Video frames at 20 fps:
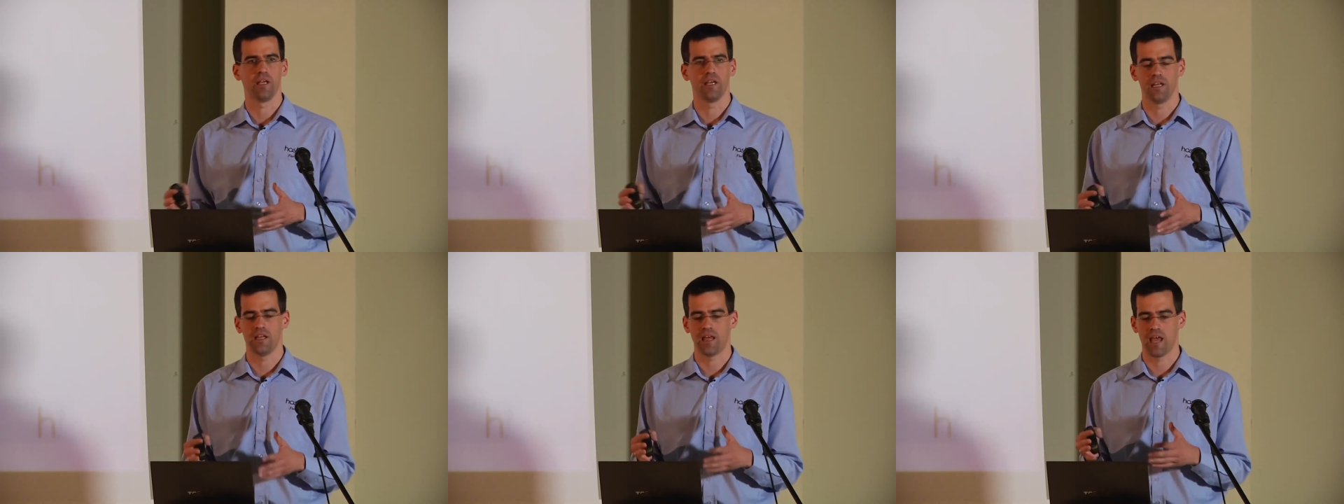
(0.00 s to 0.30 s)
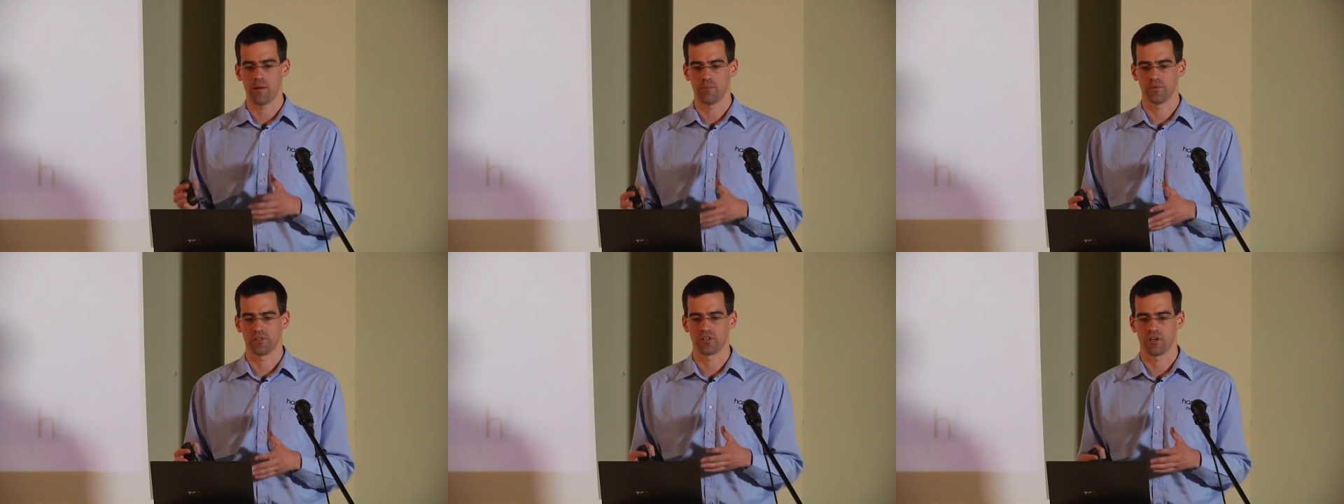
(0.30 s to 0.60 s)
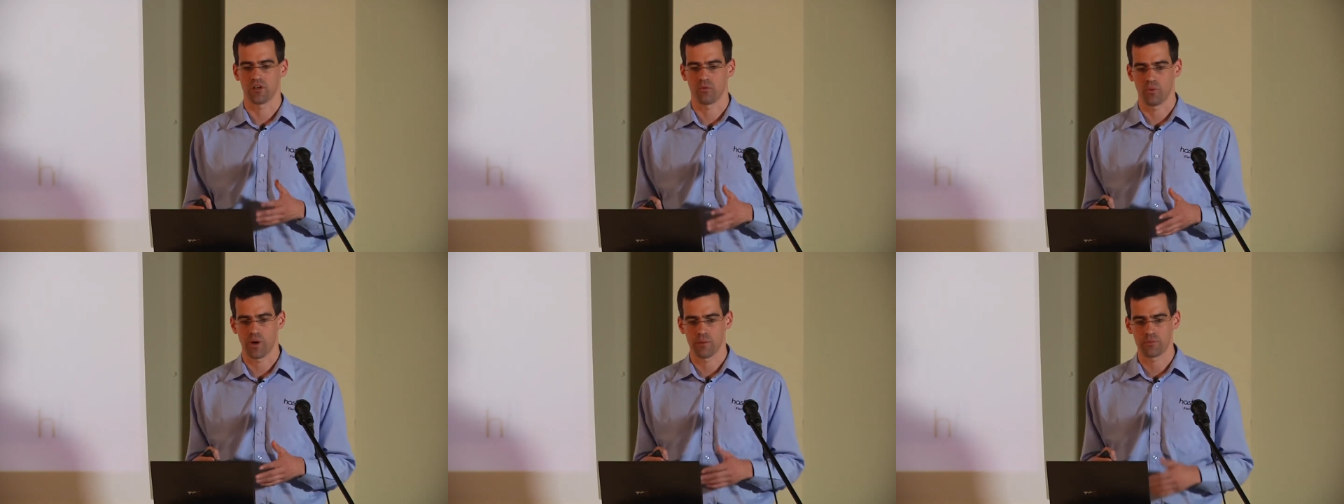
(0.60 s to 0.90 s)
in
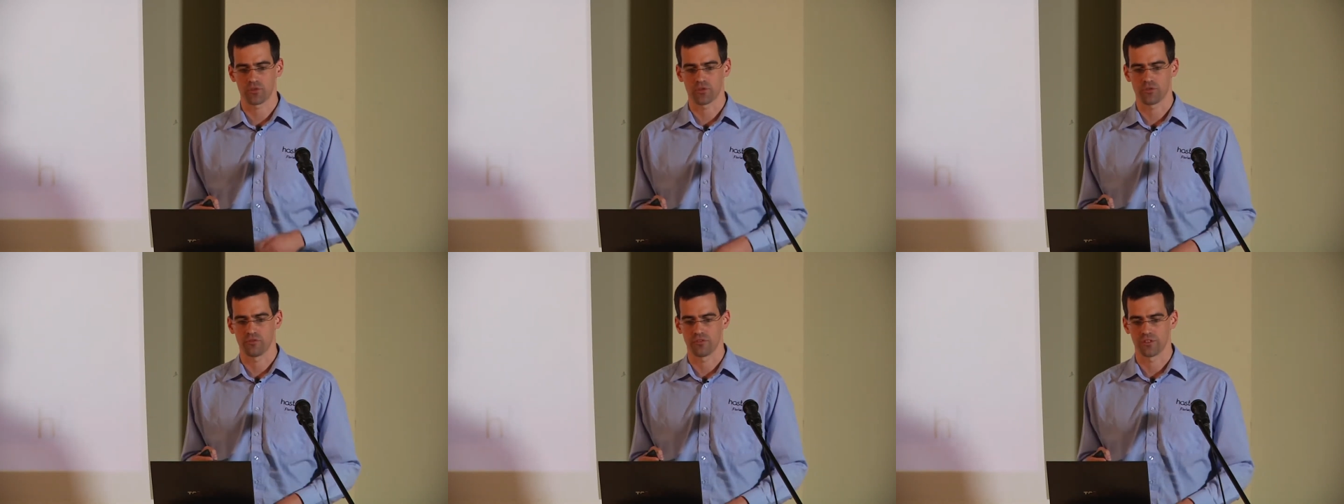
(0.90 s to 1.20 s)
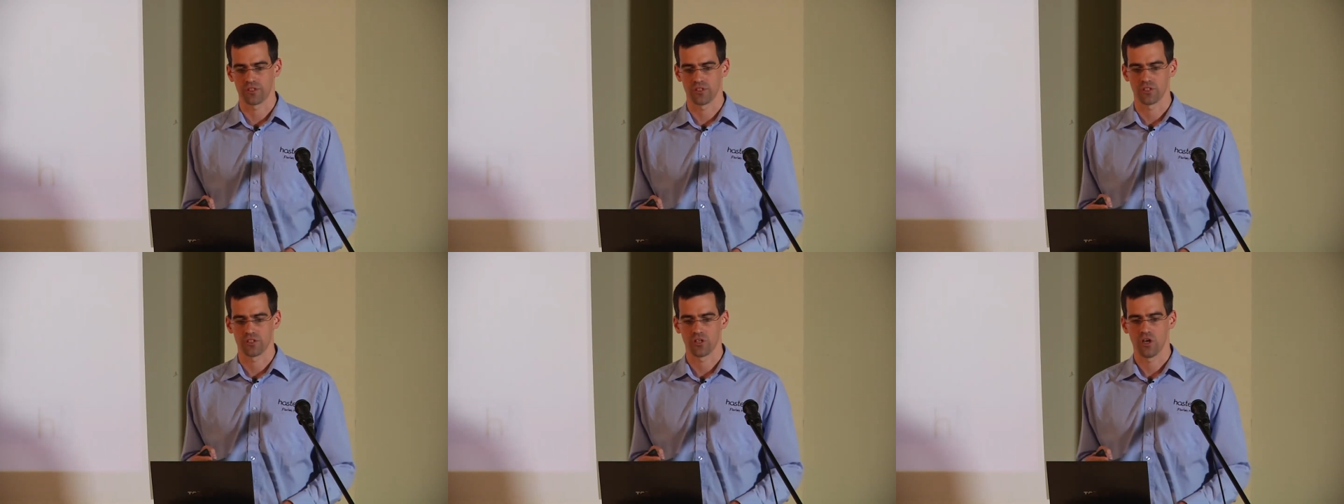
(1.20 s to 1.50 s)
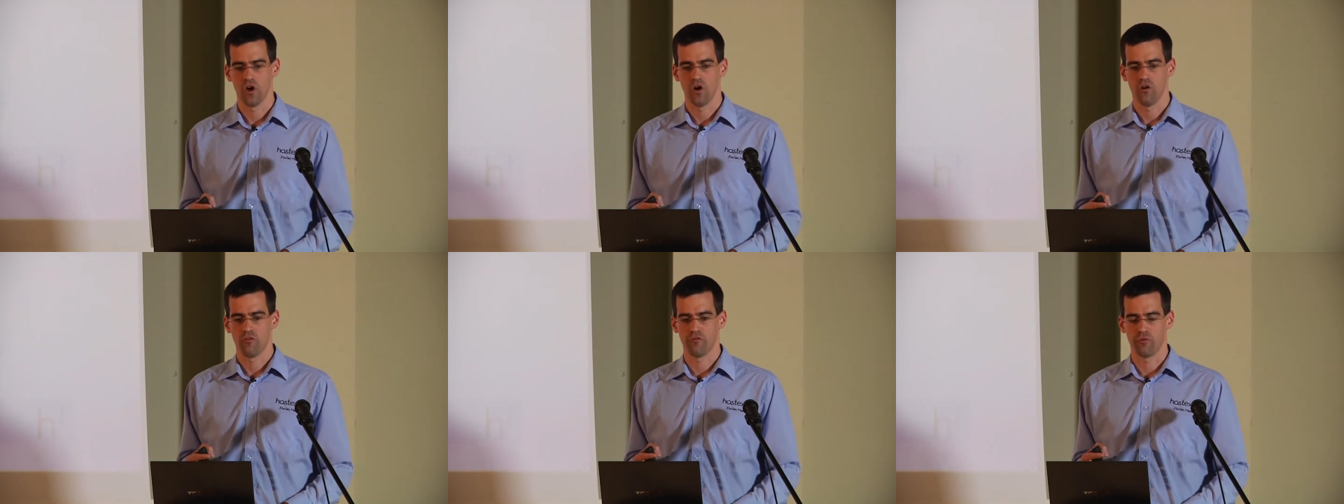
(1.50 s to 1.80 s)
Amazon Web Services
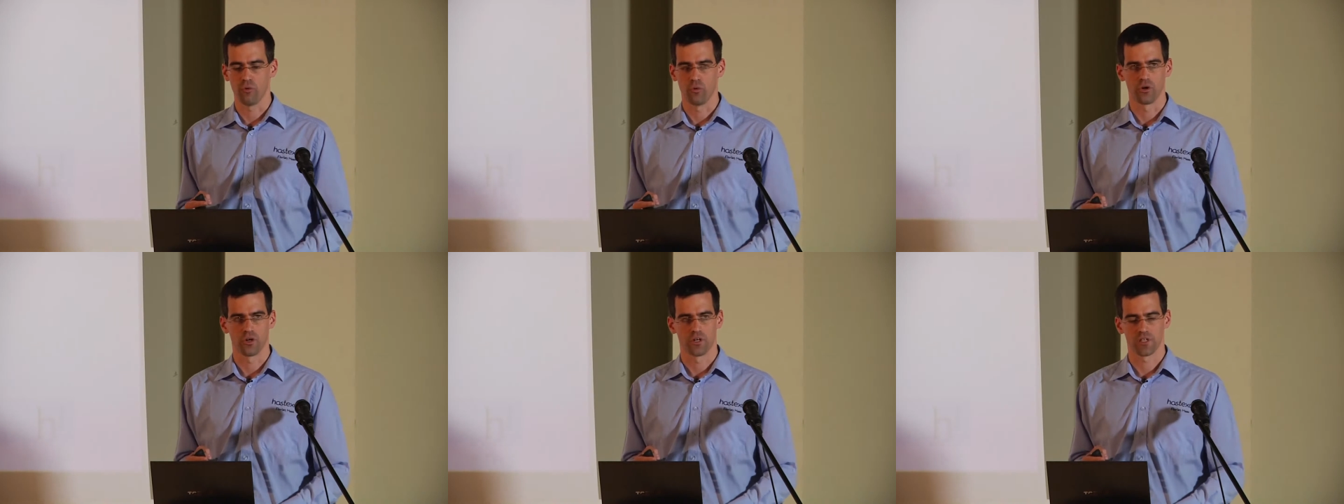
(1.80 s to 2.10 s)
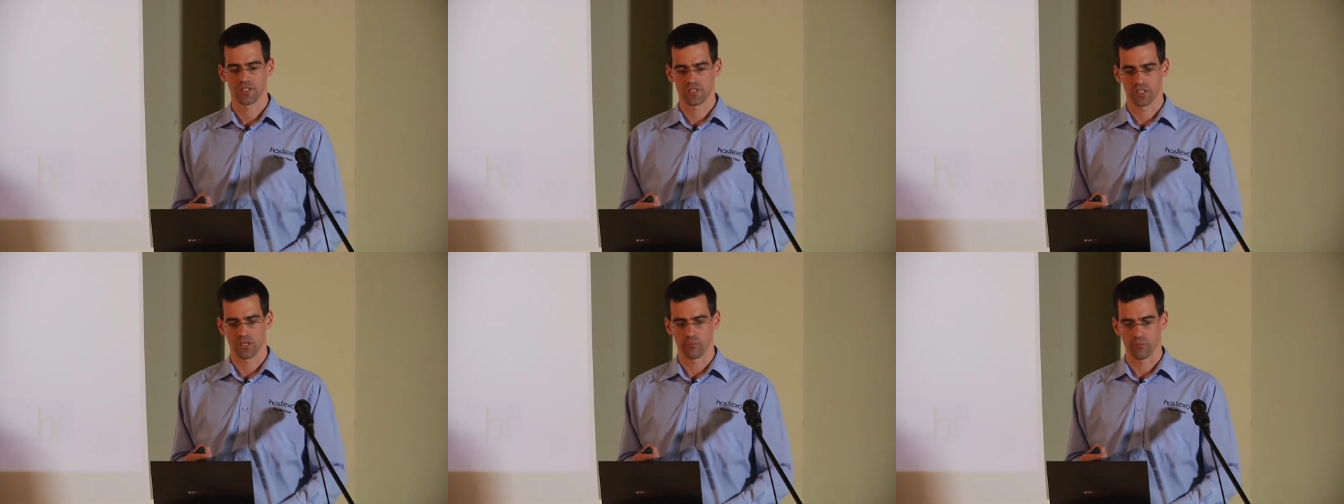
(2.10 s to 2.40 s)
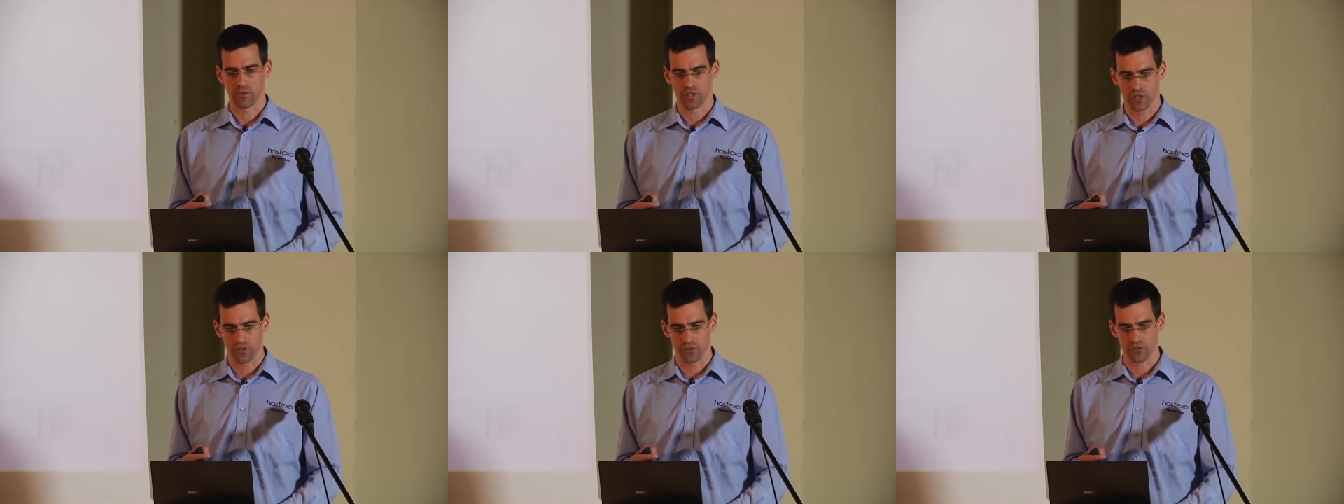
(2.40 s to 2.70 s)
for
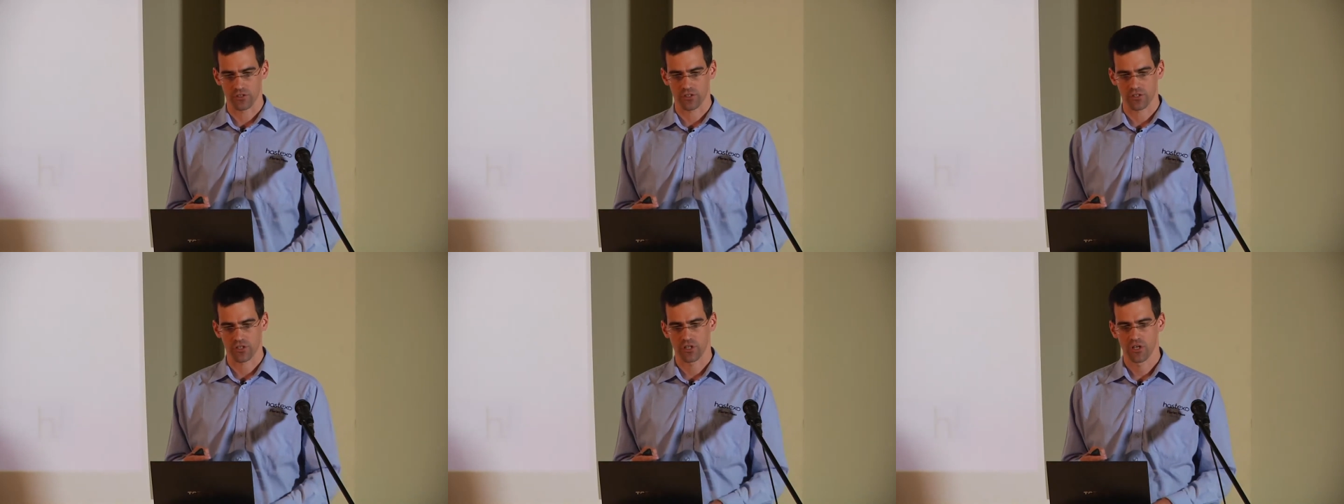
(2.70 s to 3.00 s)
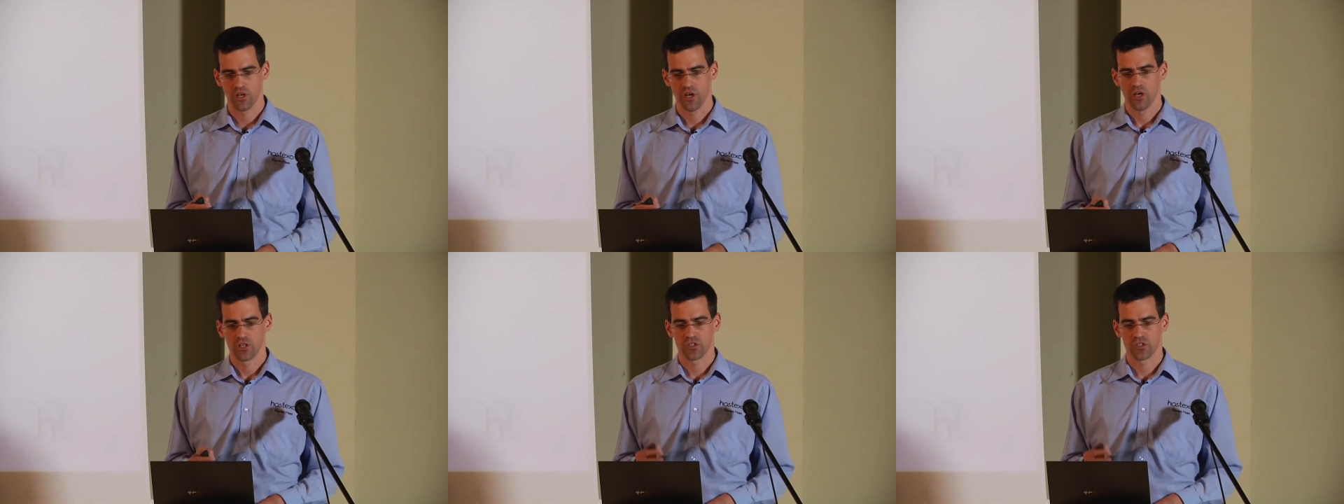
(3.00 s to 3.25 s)
some years.